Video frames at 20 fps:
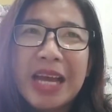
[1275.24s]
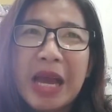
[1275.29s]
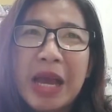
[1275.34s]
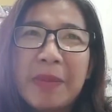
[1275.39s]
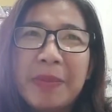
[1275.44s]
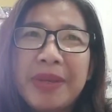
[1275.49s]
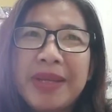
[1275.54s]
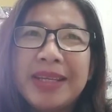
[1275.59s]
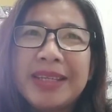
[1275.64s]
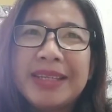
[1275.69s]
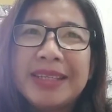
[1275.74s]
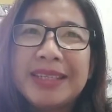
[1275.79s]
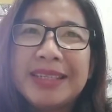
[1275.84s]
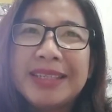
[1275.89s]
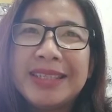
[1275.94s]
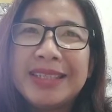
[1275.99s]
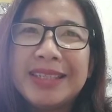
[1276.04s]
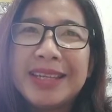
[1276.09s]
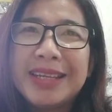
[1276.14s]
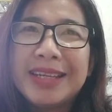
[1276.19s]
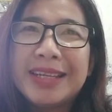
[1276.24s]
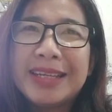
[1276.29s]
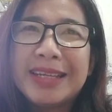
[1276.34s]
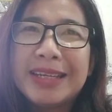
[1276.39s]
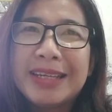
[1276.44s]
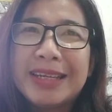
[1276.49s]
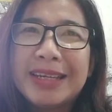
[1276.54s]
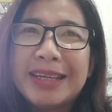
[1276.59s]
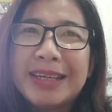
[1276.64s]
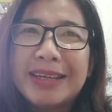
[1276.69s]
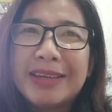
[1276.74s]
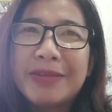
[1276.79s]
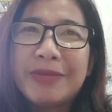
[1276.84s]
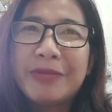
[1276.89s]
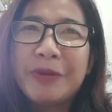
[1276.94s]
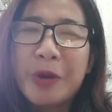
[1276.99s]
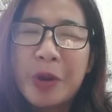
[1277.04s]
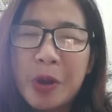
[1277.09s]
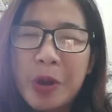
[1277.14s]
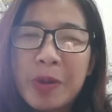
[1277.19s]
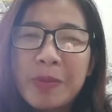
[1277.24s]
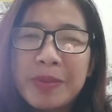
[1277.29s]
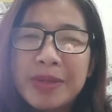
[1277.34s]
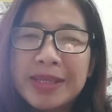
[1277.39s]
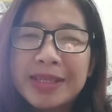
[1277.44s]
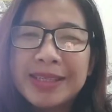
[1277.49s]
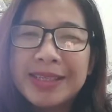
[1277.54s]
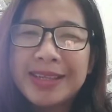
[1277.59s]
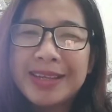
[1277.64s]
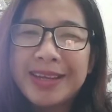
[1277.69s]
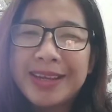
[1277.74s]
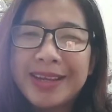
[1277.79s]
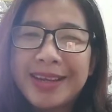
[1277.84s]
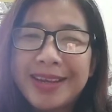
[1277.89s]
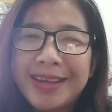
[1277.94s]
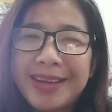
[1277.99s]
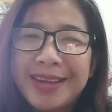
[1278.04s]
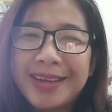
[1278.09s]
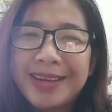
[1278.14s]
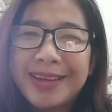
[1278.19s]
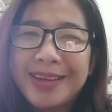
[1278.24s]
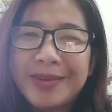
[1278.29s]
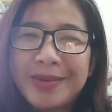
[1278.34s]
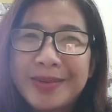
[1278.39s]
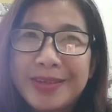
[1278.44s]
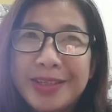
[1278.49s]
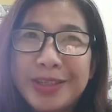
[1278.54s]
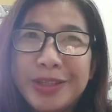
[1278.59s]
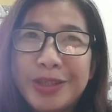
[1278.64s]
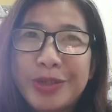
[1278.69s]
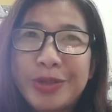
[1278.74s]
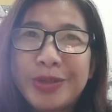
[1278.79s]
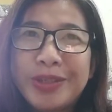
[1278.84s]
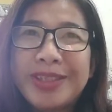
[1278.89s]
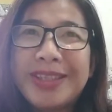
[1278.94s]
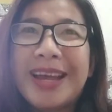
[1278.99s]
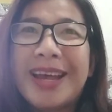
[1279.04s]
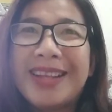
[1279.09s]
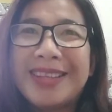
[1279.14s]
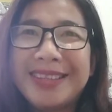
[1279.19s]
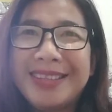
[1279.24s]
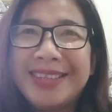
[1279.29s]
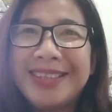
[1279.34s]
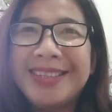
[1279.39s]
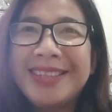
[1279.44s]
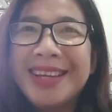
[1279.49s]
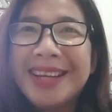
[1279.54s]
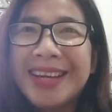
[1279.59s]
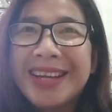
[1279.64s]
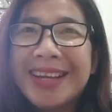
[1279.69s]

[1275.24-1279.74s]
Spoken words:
Because for a homeless, he was too stylish.